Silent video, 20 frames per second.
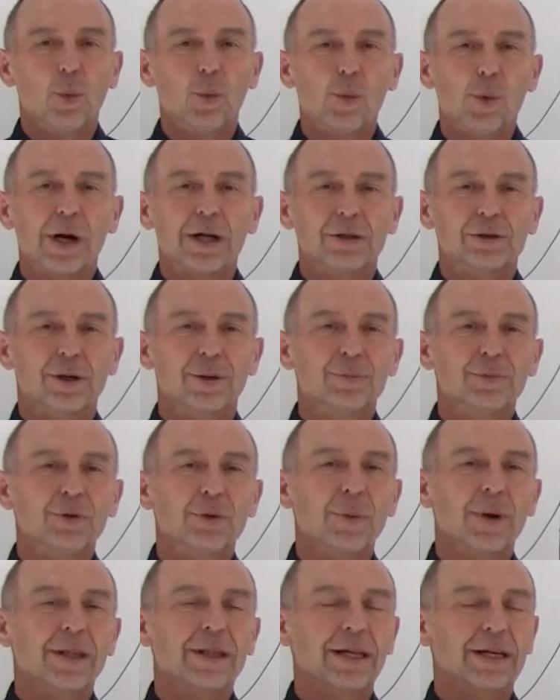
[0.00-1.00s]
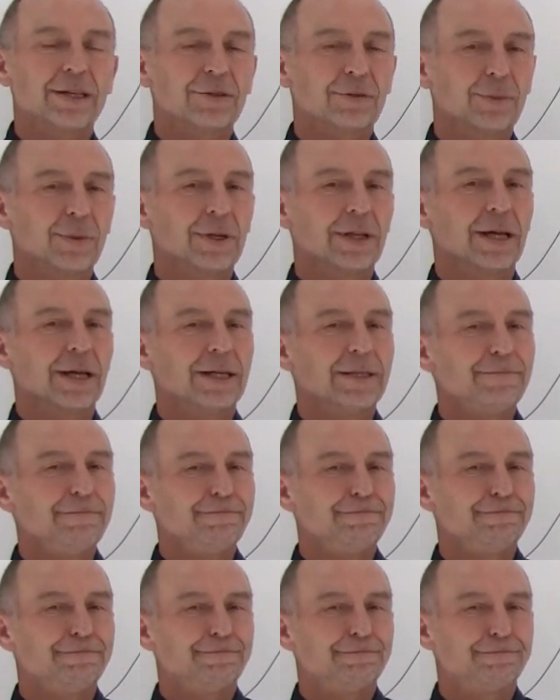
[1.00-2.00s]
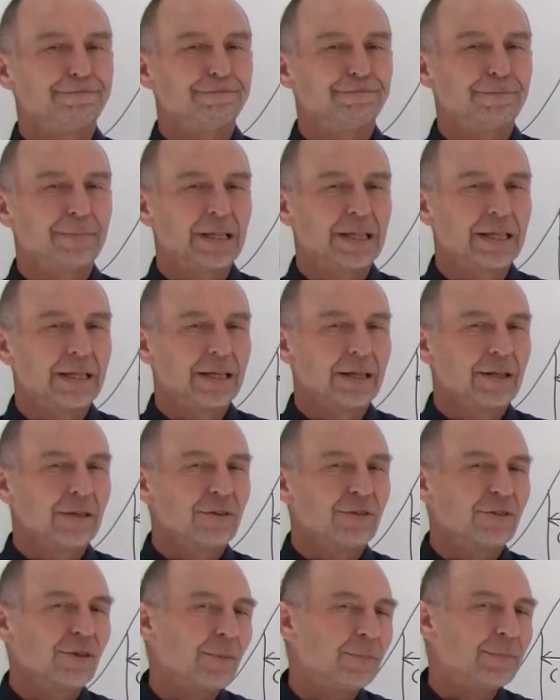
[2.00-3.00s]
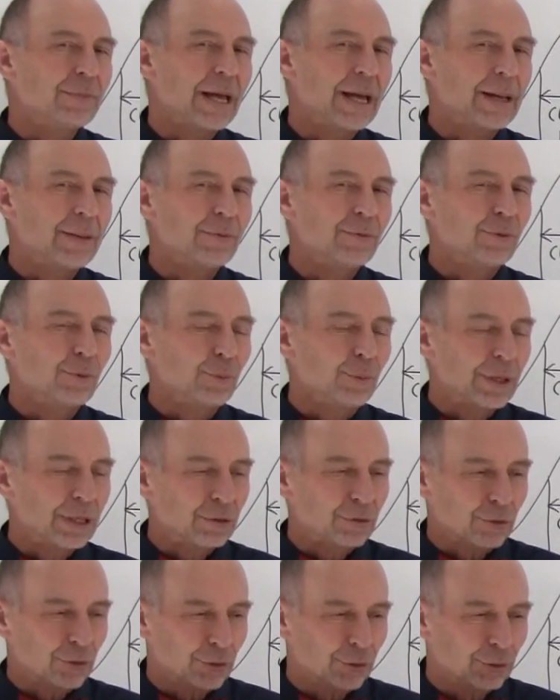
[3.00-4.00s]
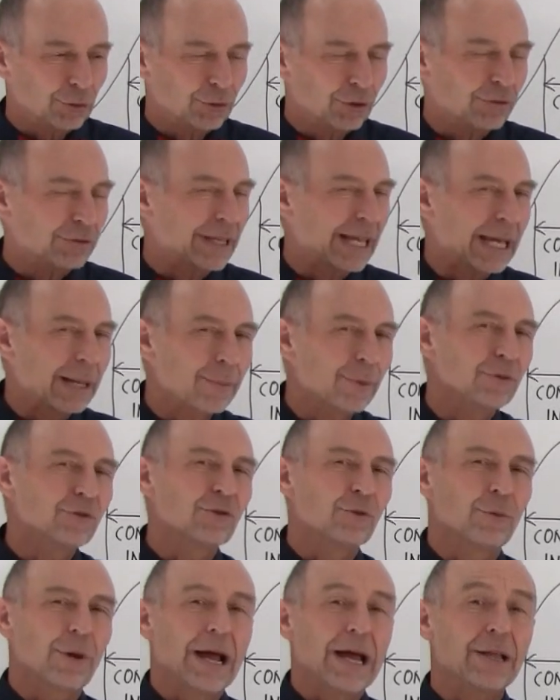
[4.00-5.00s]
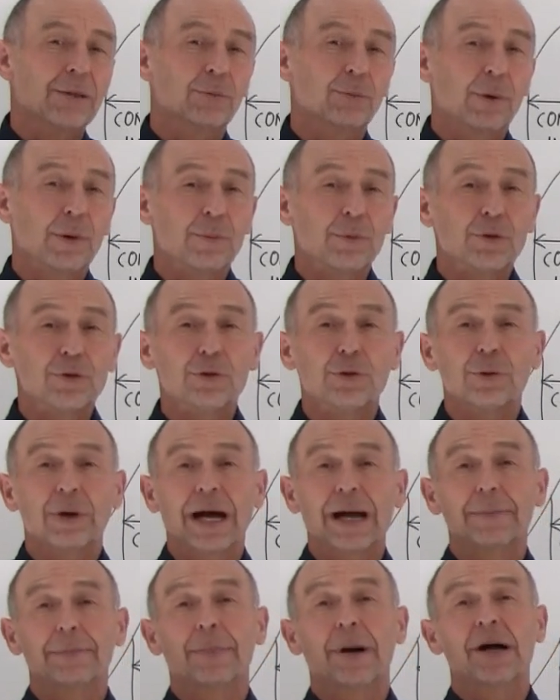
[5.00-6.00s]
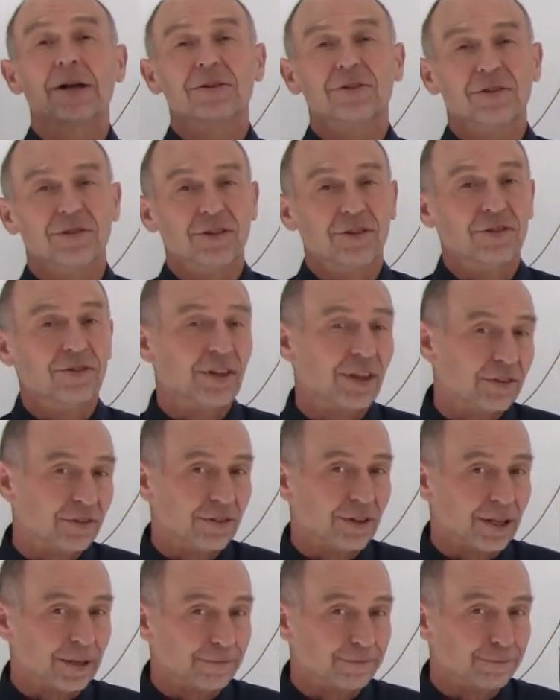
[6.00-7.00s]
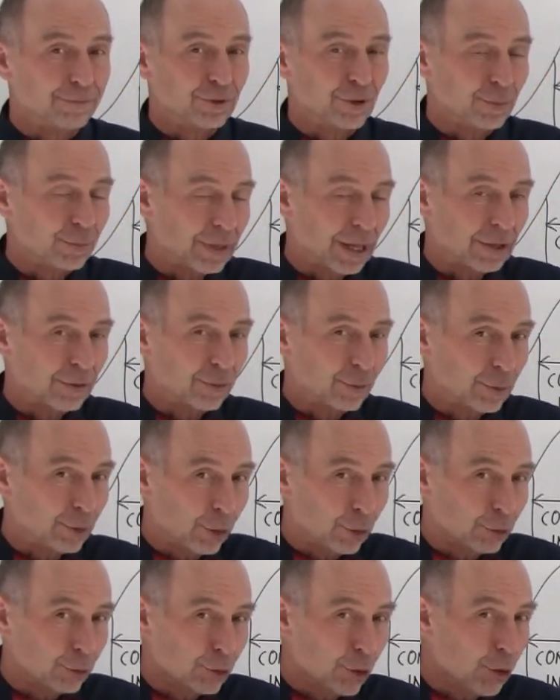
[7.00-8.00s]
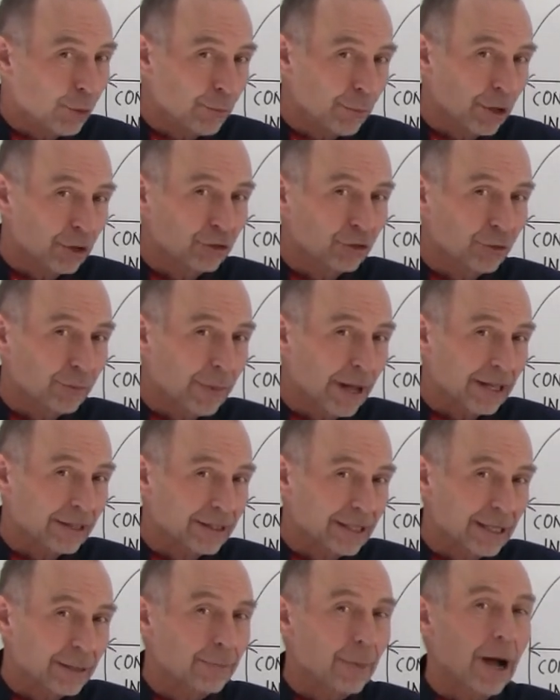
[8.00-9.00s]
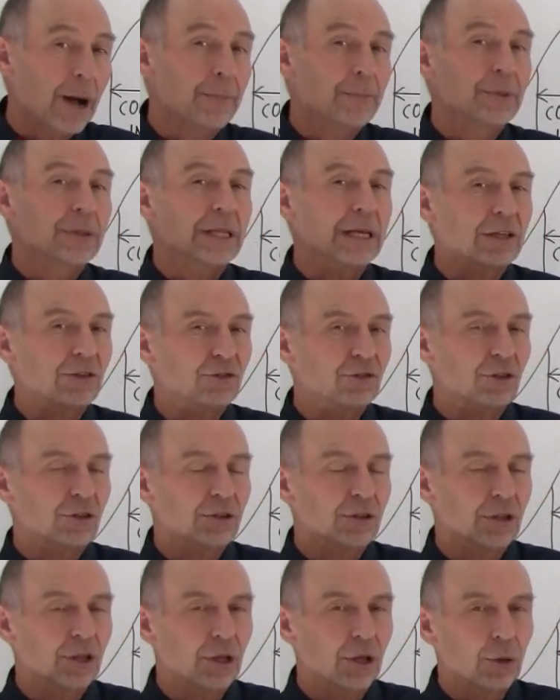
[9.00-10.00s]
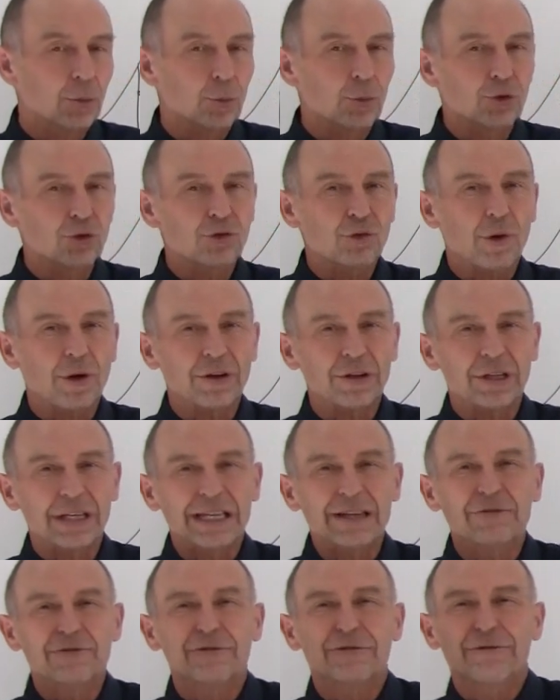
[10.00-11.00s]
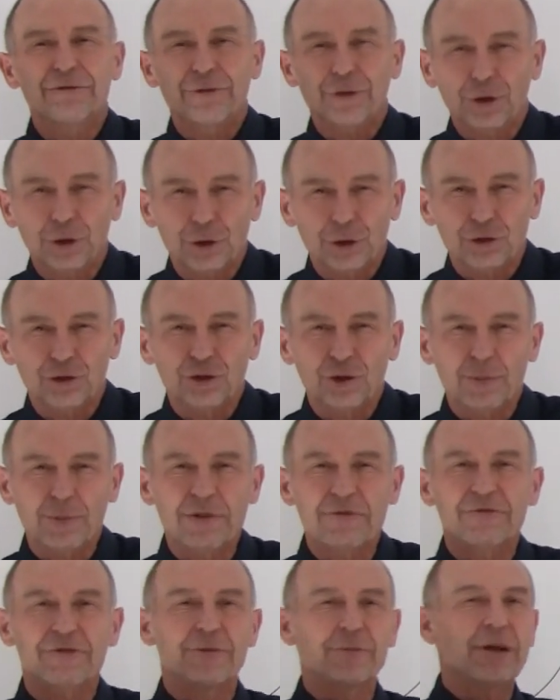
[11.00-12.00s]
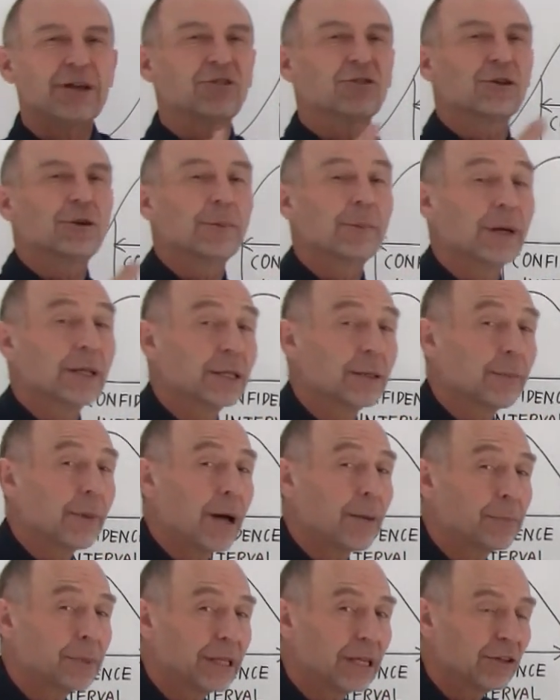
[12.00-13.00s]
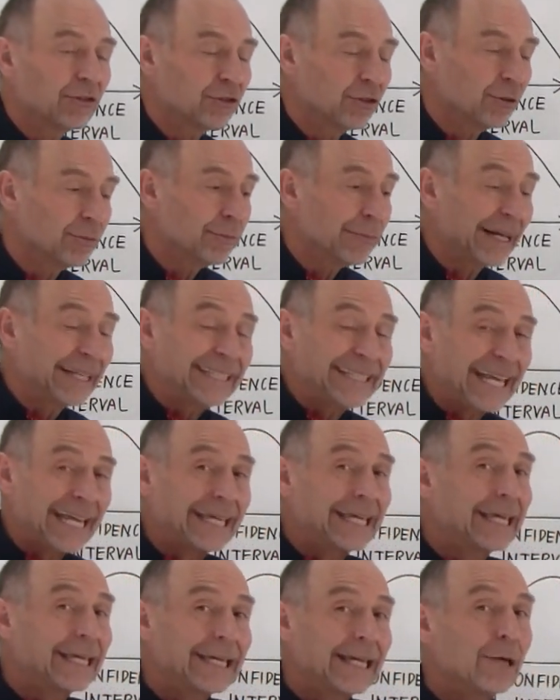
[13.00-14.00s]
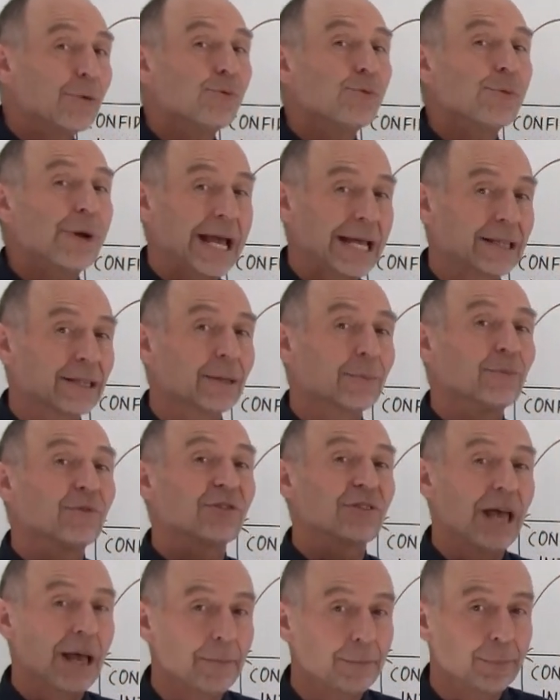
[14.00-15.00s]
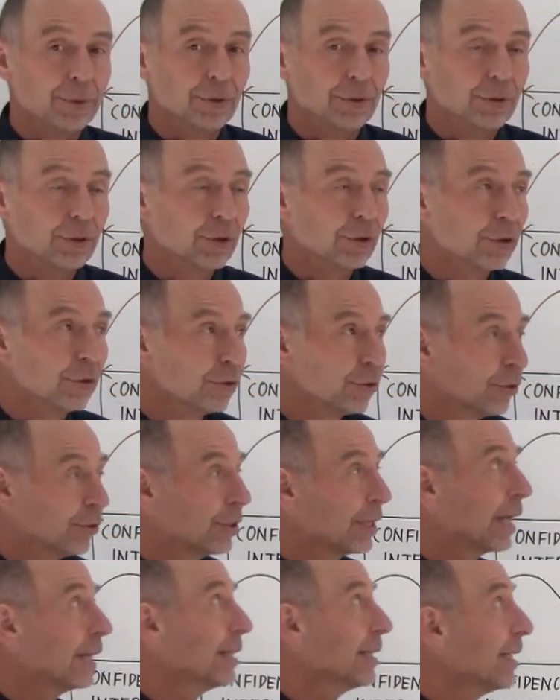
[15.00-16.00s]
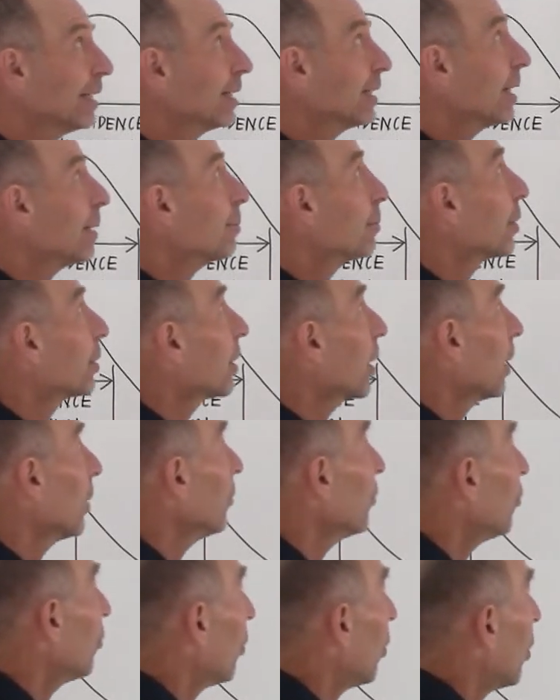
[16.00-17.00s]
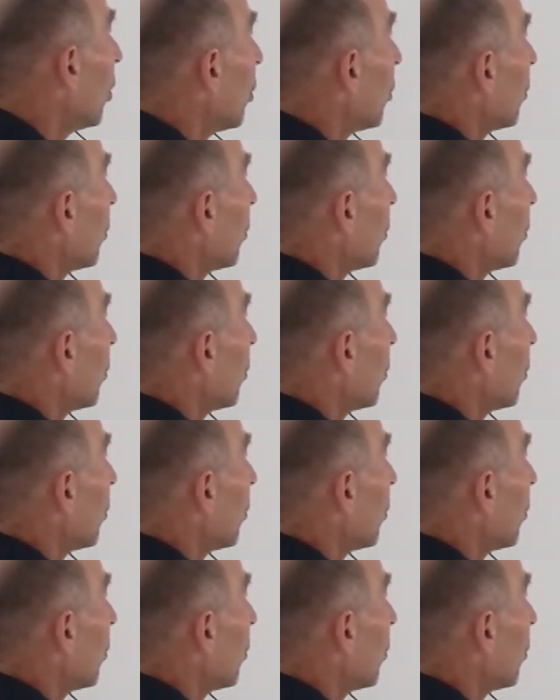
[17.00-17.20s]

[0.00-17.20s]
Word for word: Welcome to ilectureonline. Sometimes we turn the tables around when we do hypothesis testing. Sometimes we don't know much about the population. We're trying to infer some information about the population by taking a random sample. So the idea then becomes